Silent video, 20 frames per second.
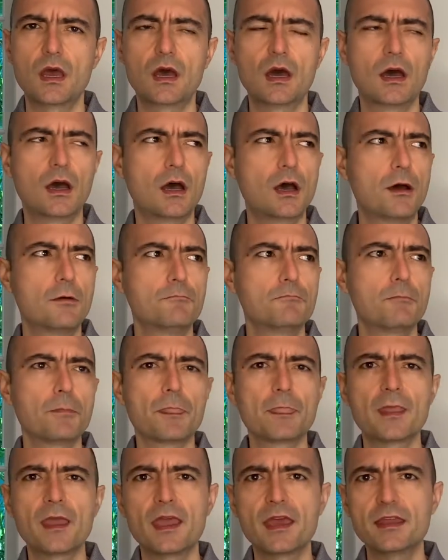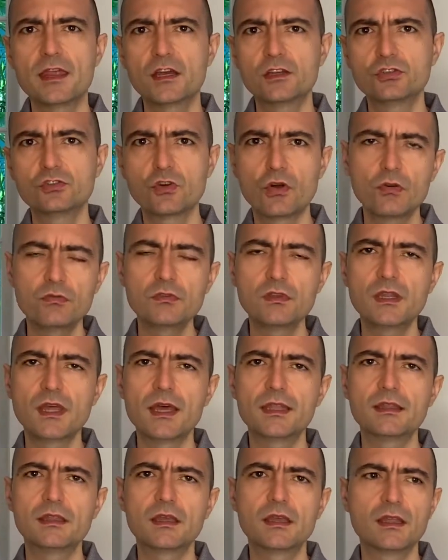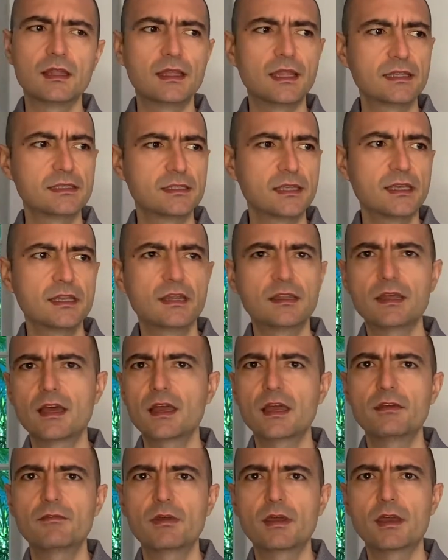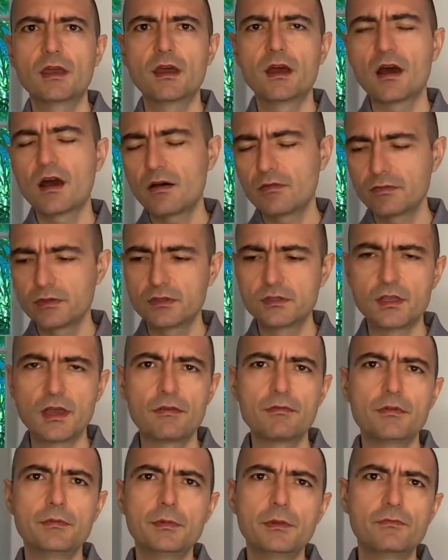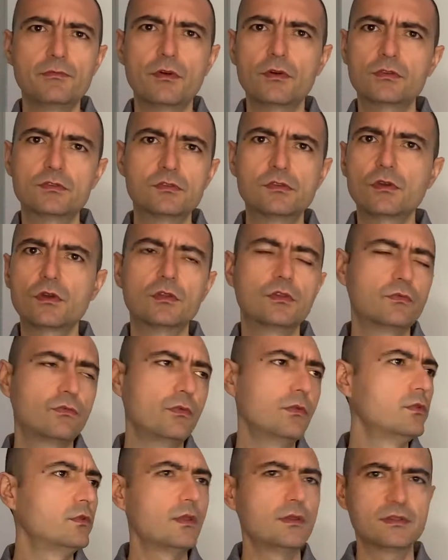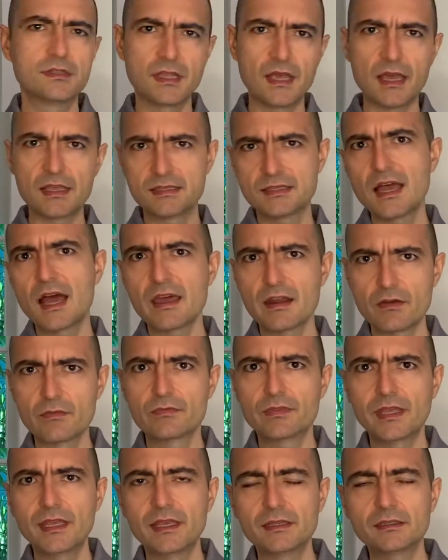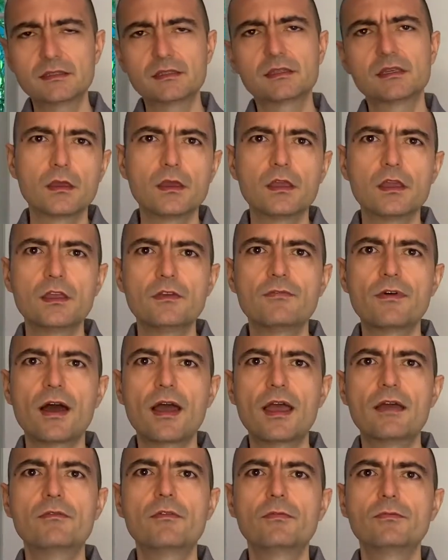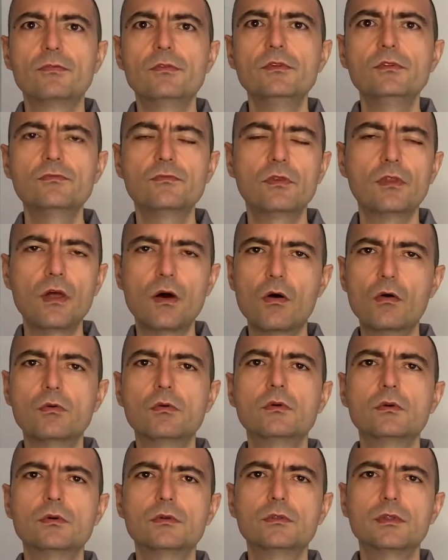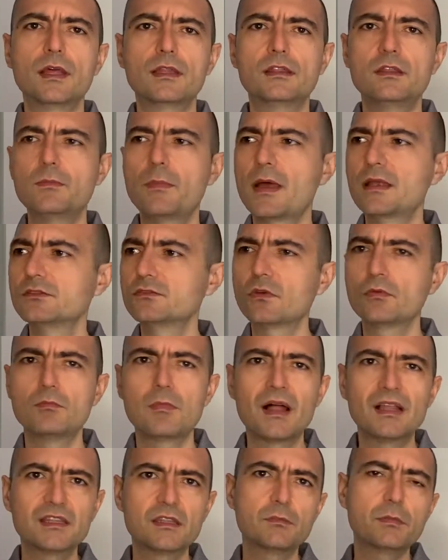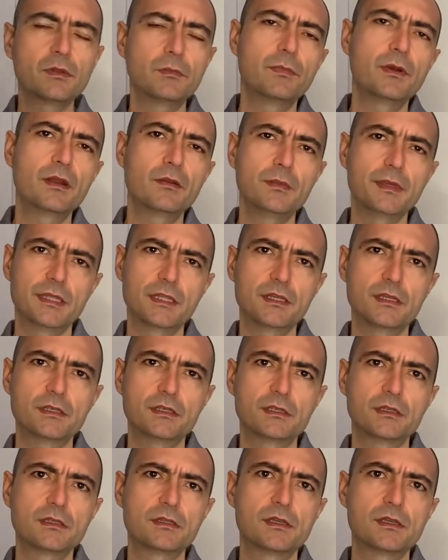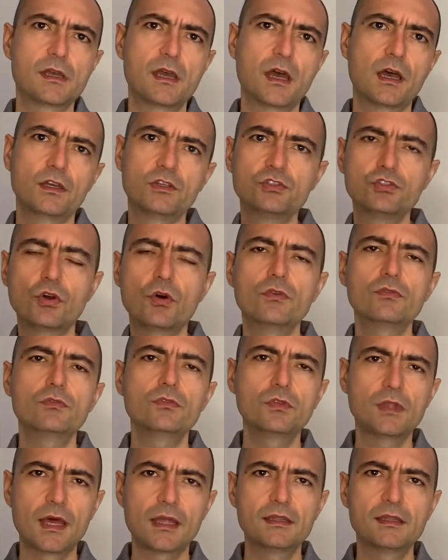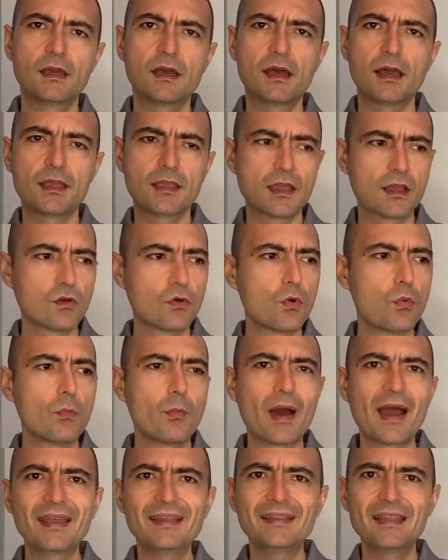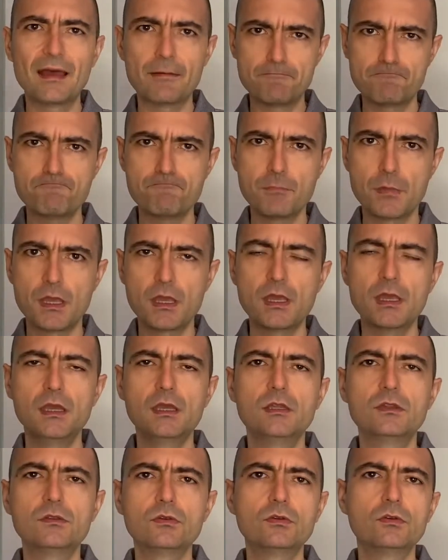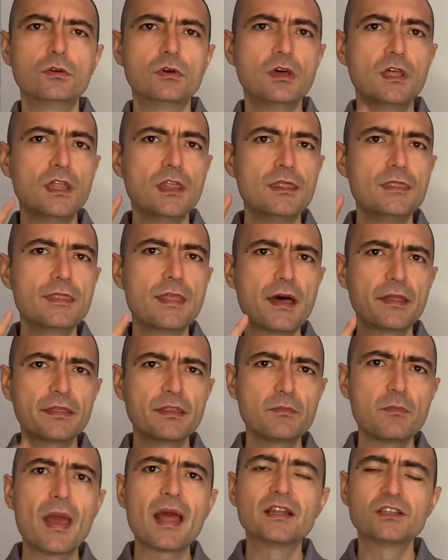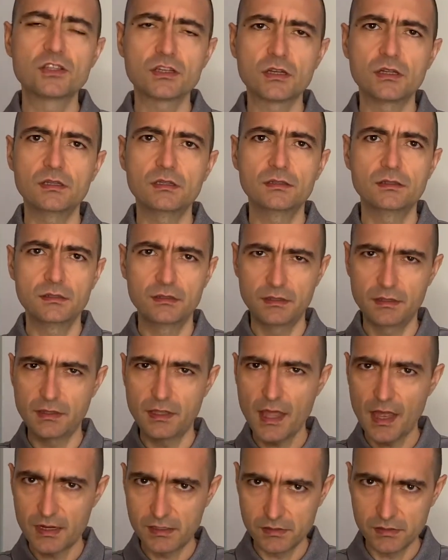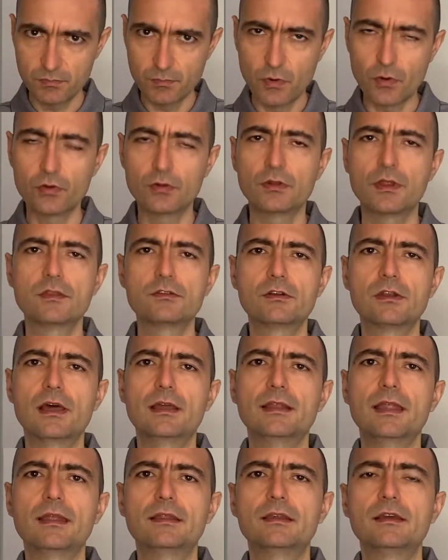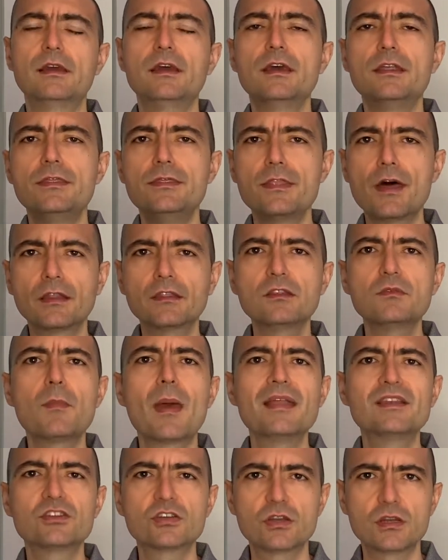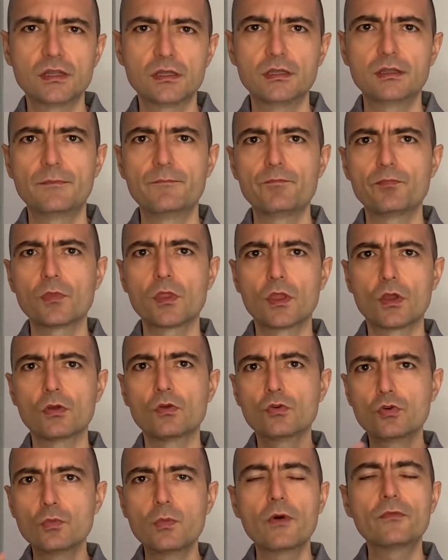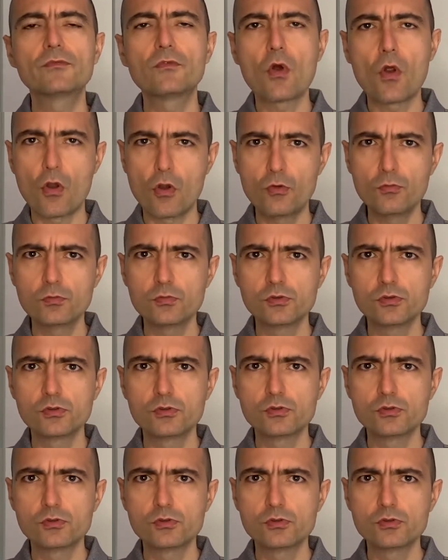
Um, and I showed you that, let's say that I have a, obviously I will be focusing on the fluid side of things. If I have a fluid flow that depends on multiple parameters, I showed you that I can combine them into non-dimensional, that is important, underline that, non-dimensional group of terms,